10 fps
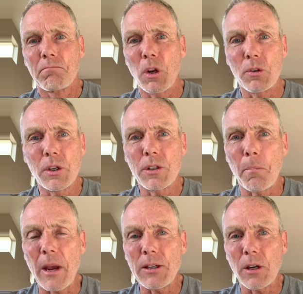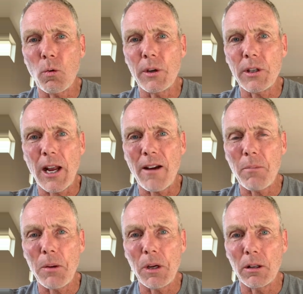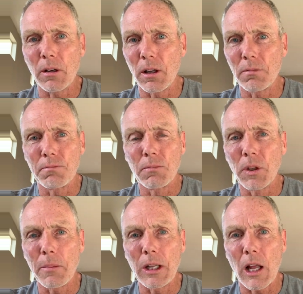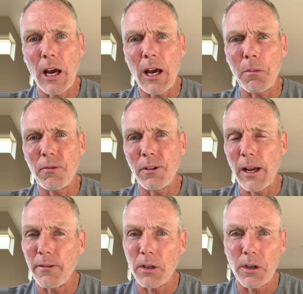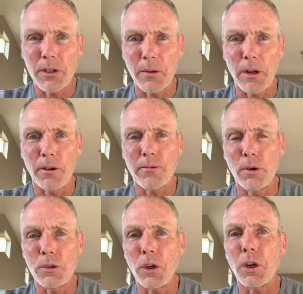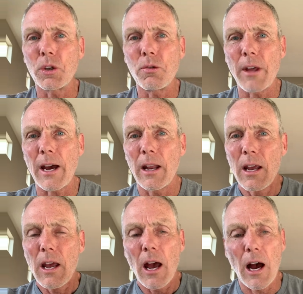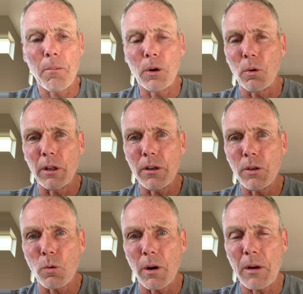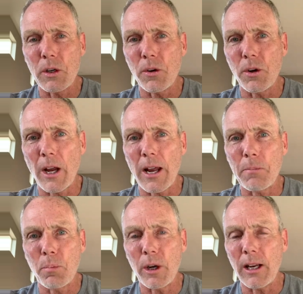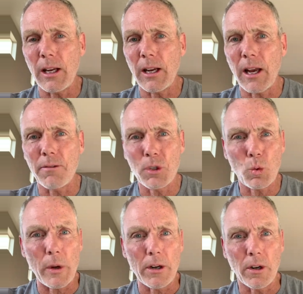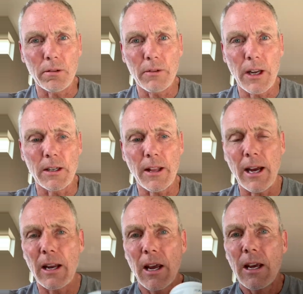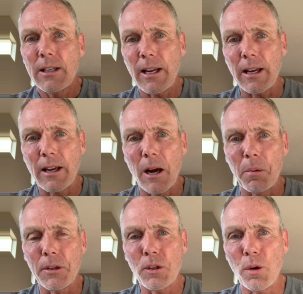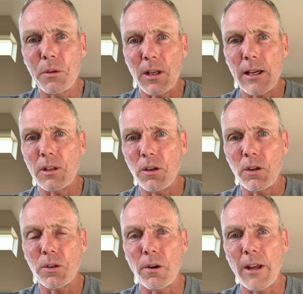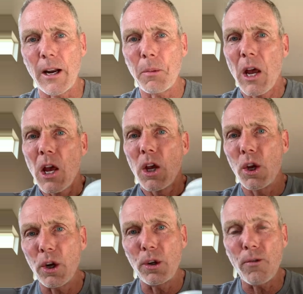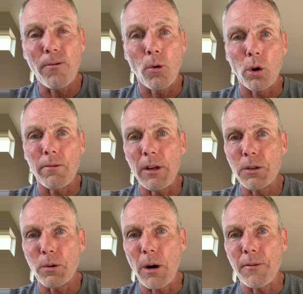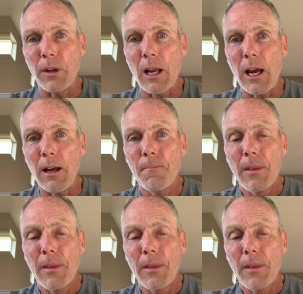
just the basic ones that have maybe a little lemon lime flavor or some other fruits, you can do that. But really, you just want to make sure you're not putting any kind of sweetener into that. Take a couple of scoops of this and you can stir that up. You're going to do 4 of these throughout the day.